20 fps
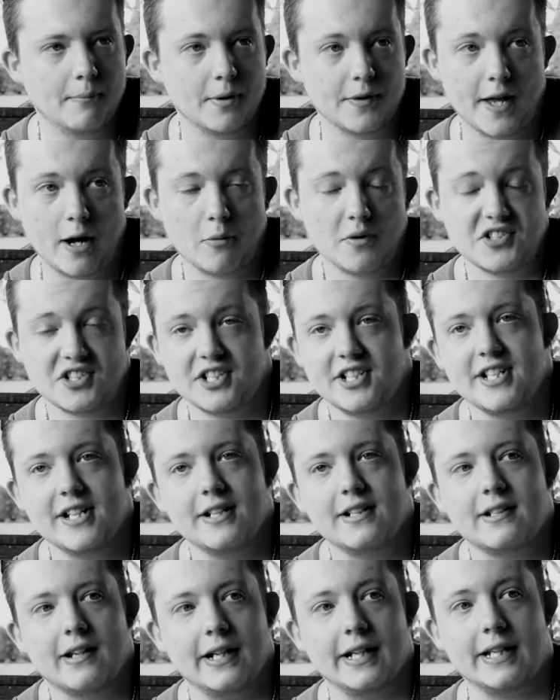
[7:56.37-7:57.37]
but that wasn't
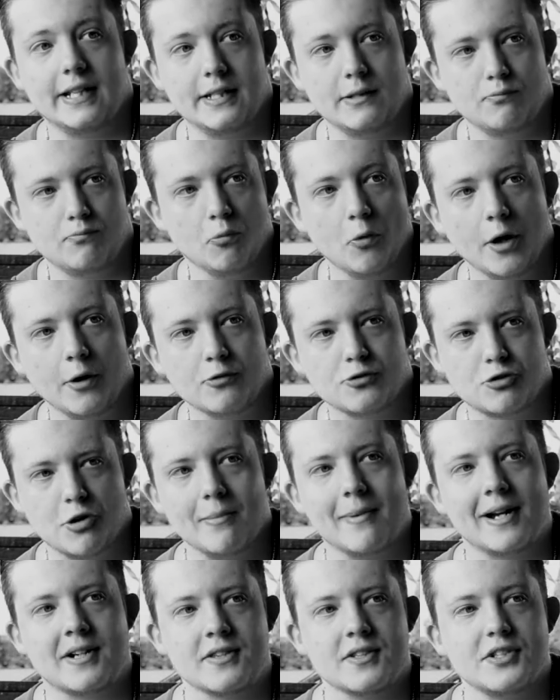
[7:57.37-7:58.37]
it. Like, he went
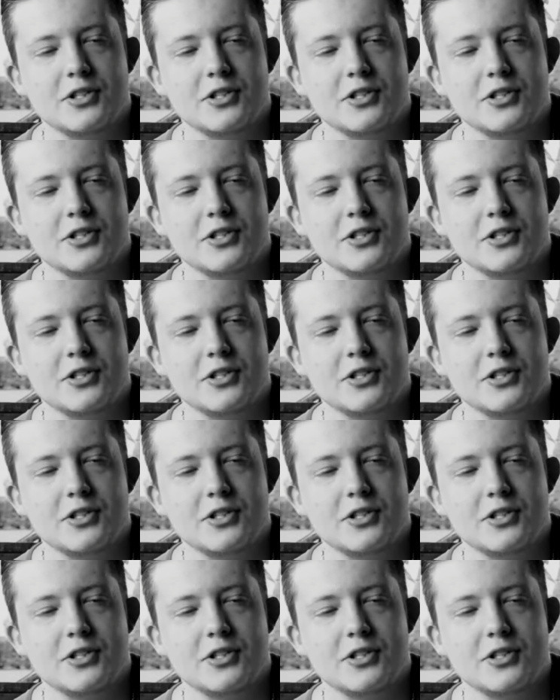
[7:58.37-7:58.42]
straight back to